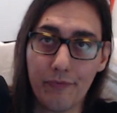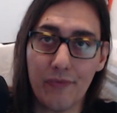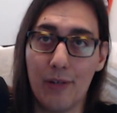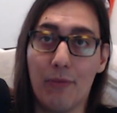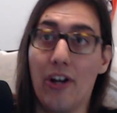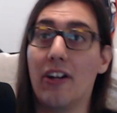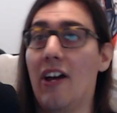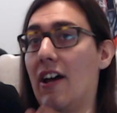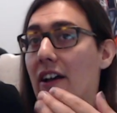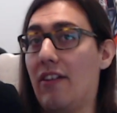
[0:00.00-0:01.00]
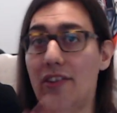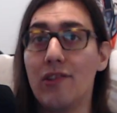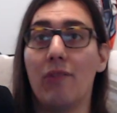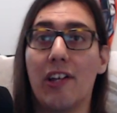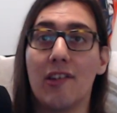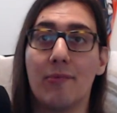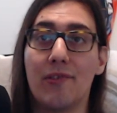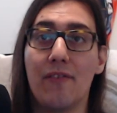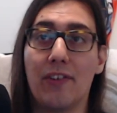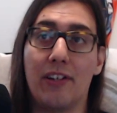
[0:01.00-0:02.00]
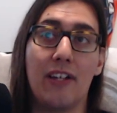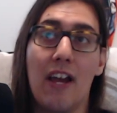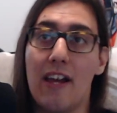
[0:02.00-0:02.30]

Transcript: But this weekend specifically,